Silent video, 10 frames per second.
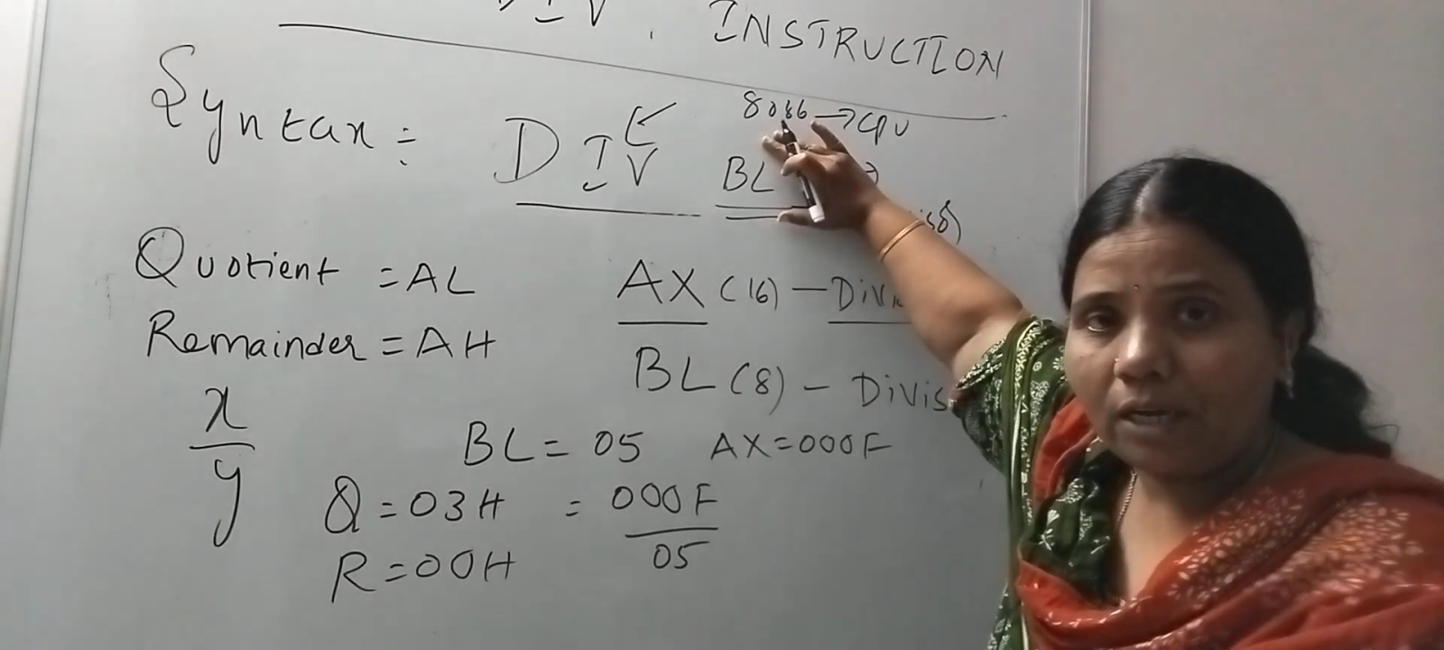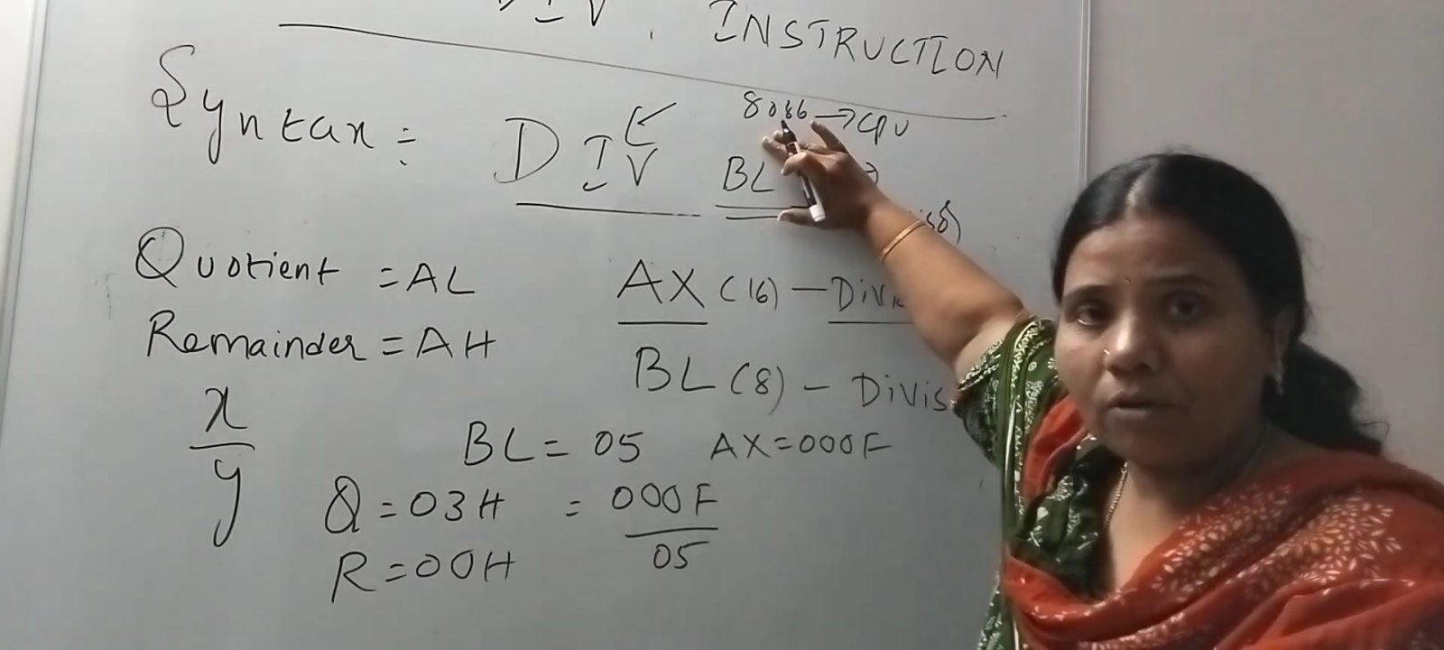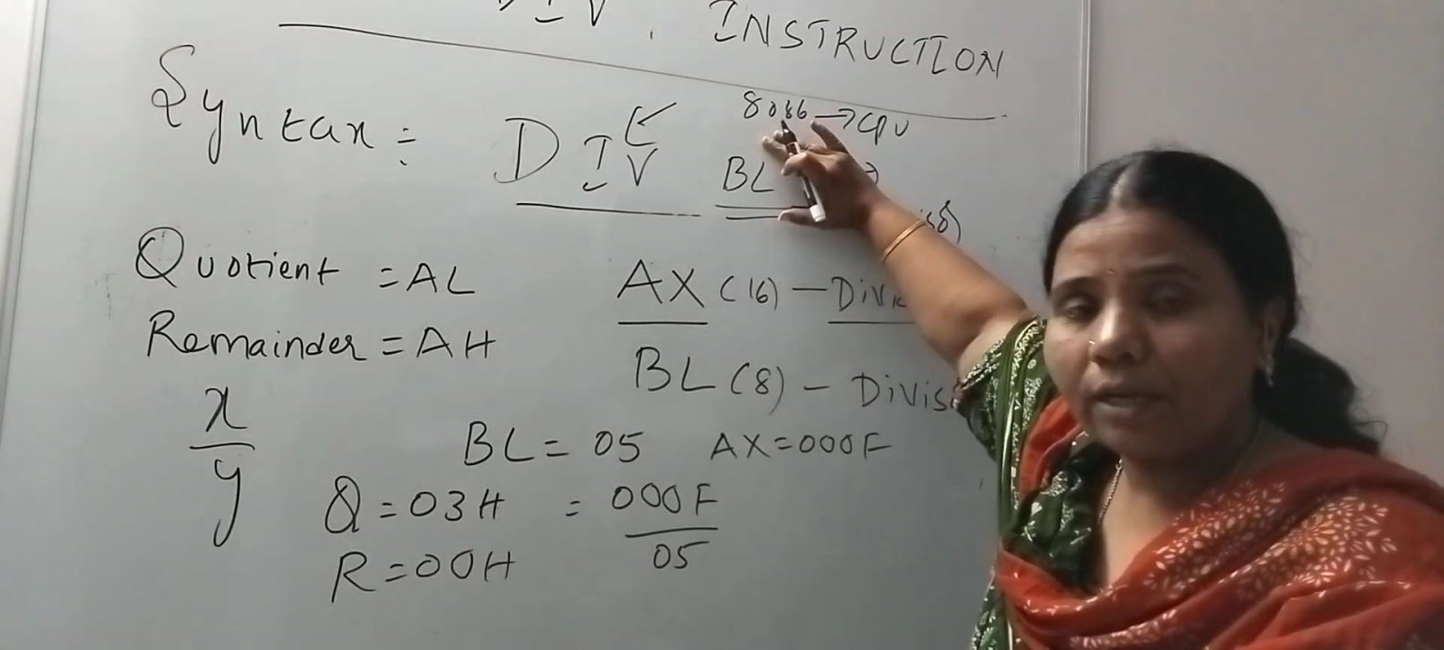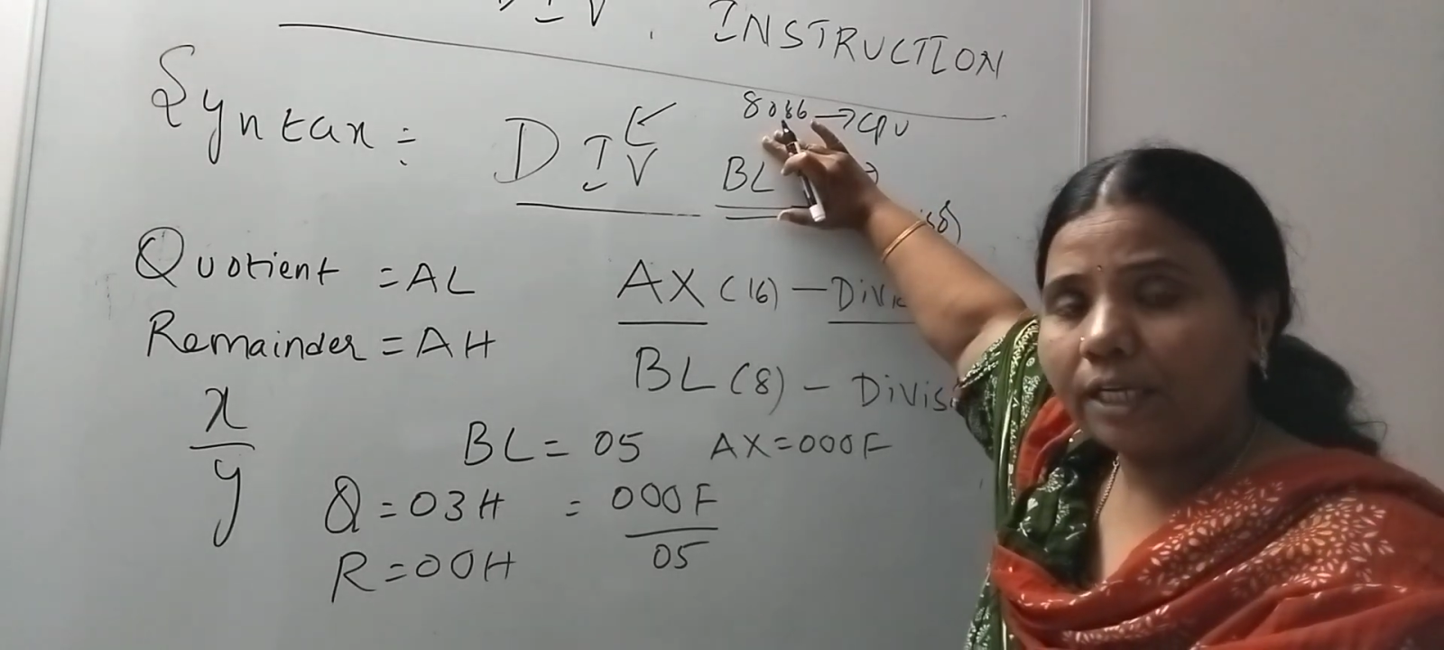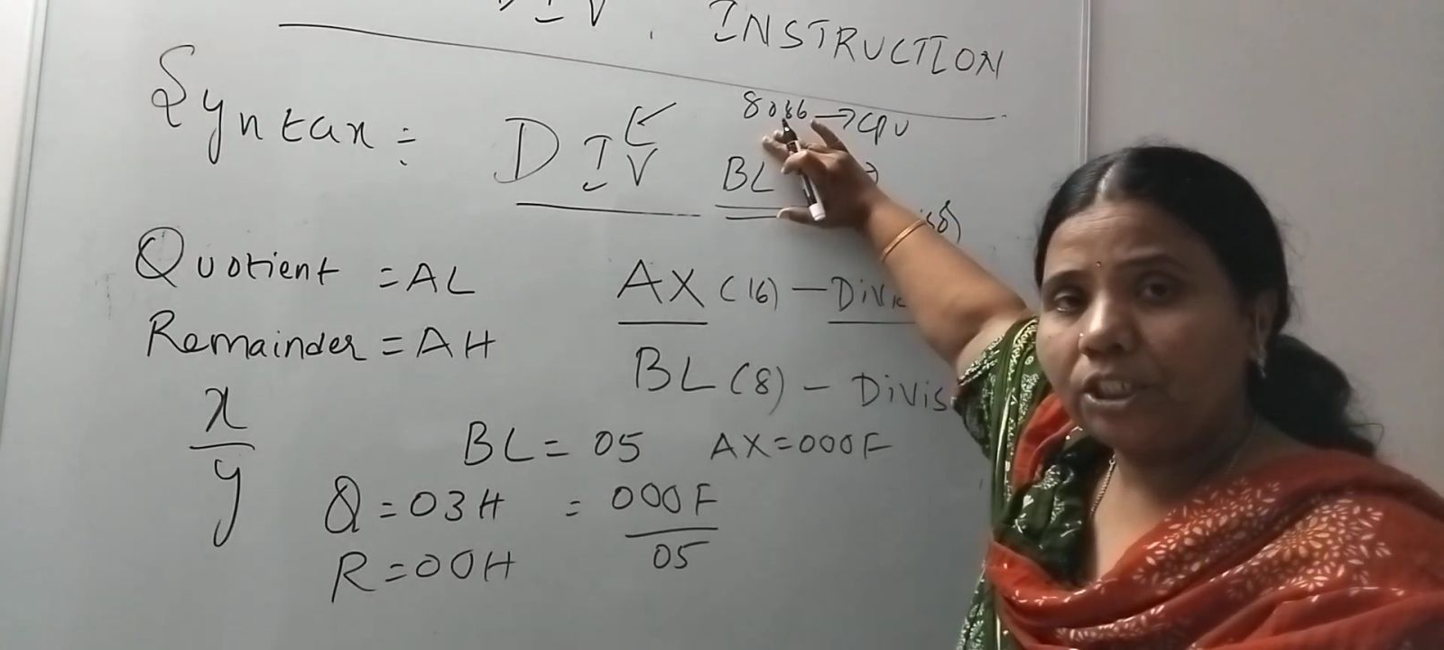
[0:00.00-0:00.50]

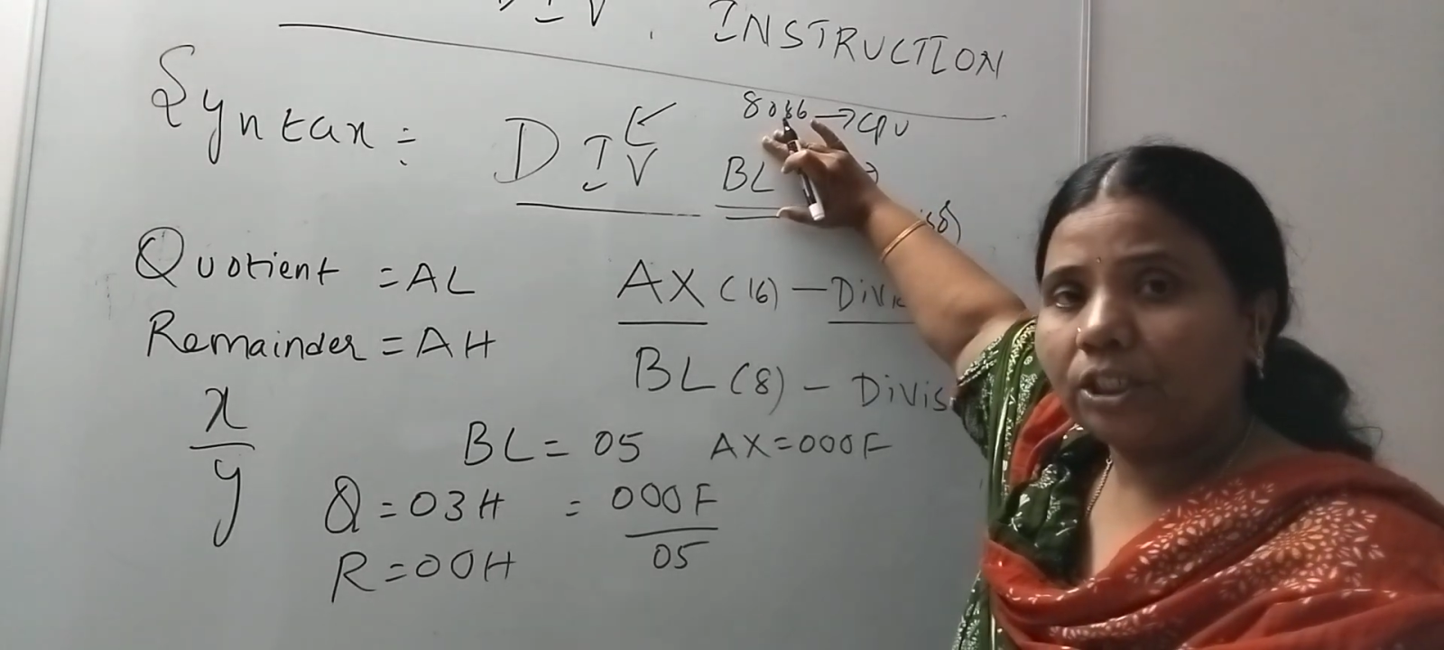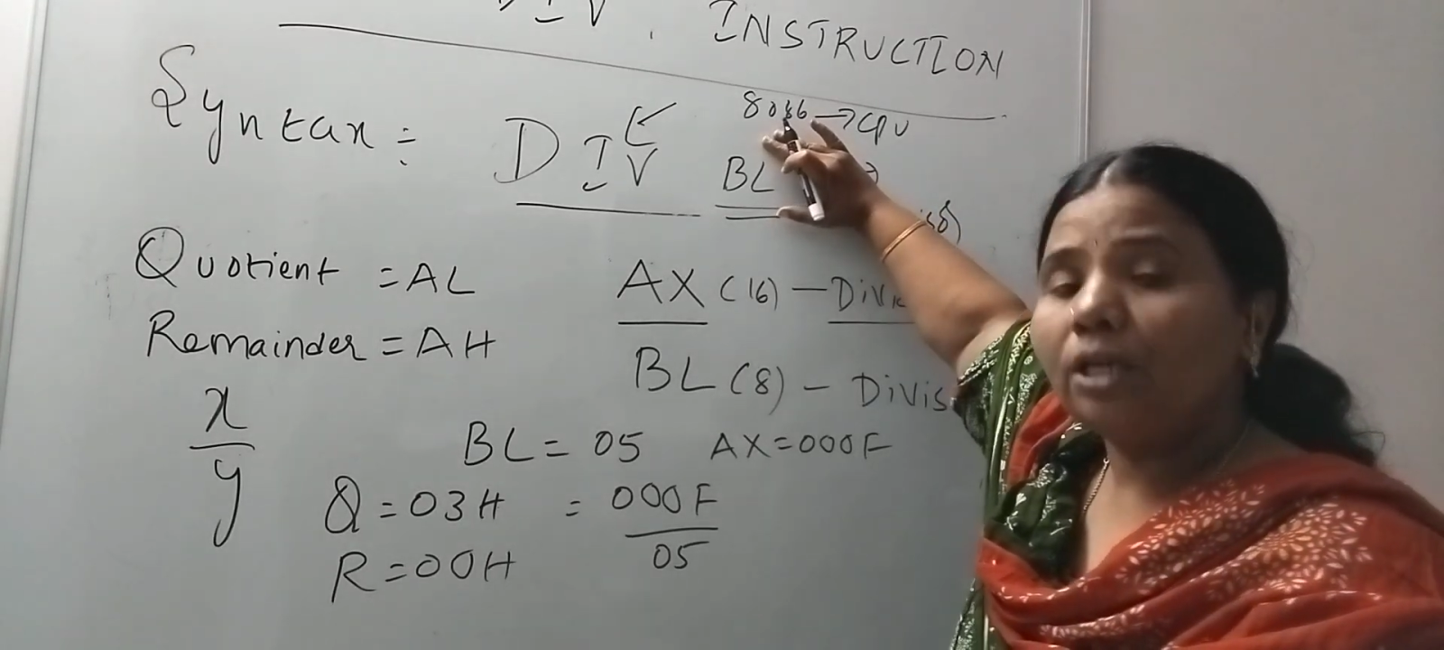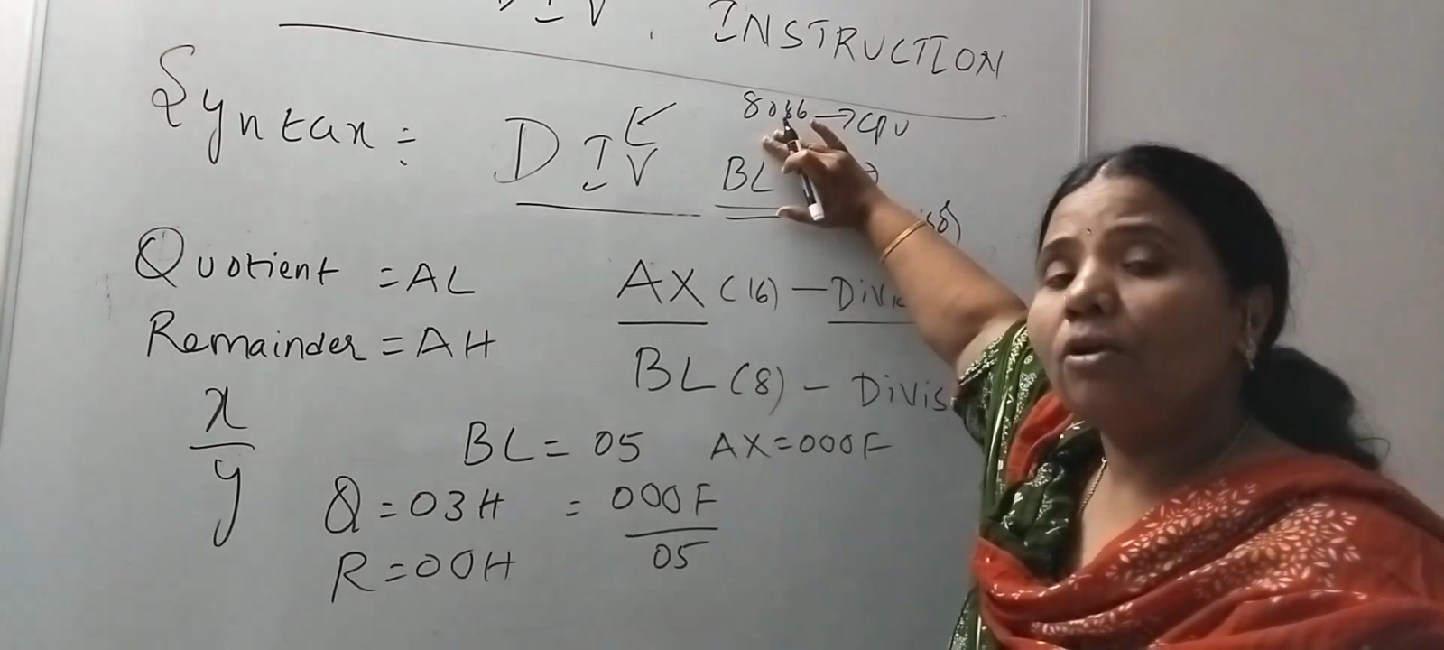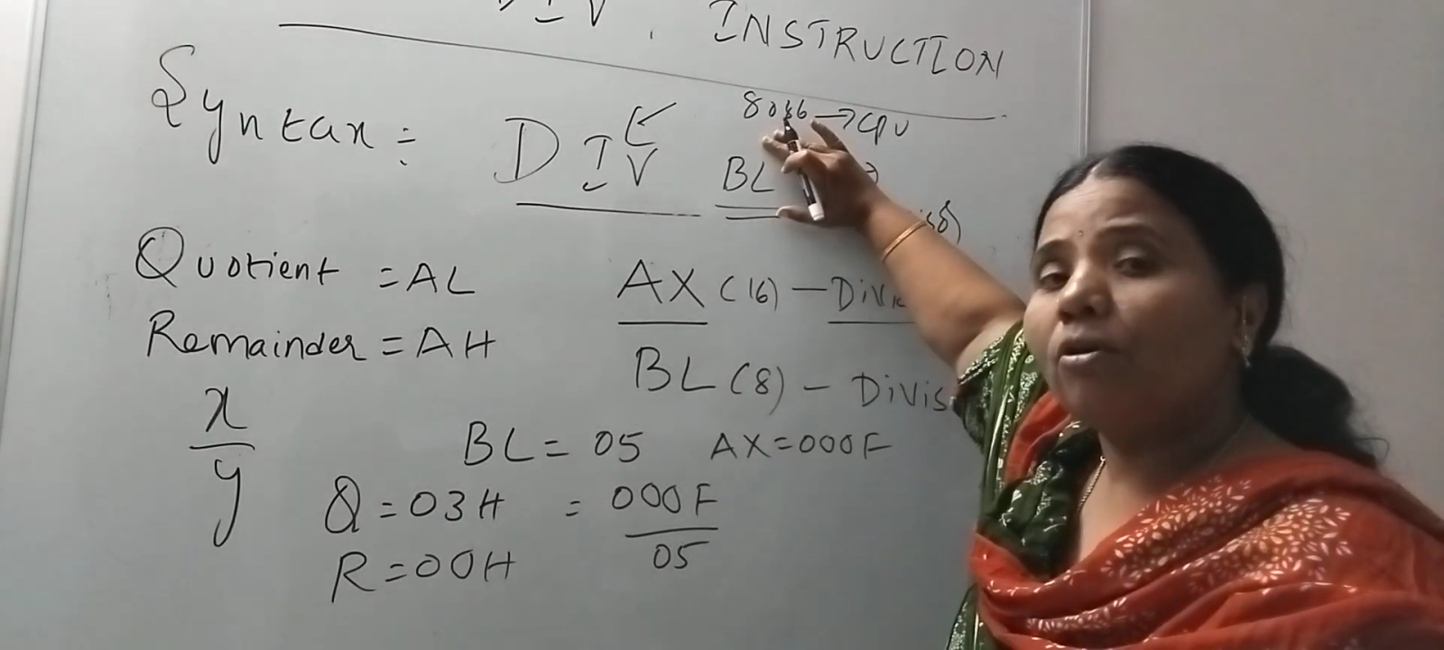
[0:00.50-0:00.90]
location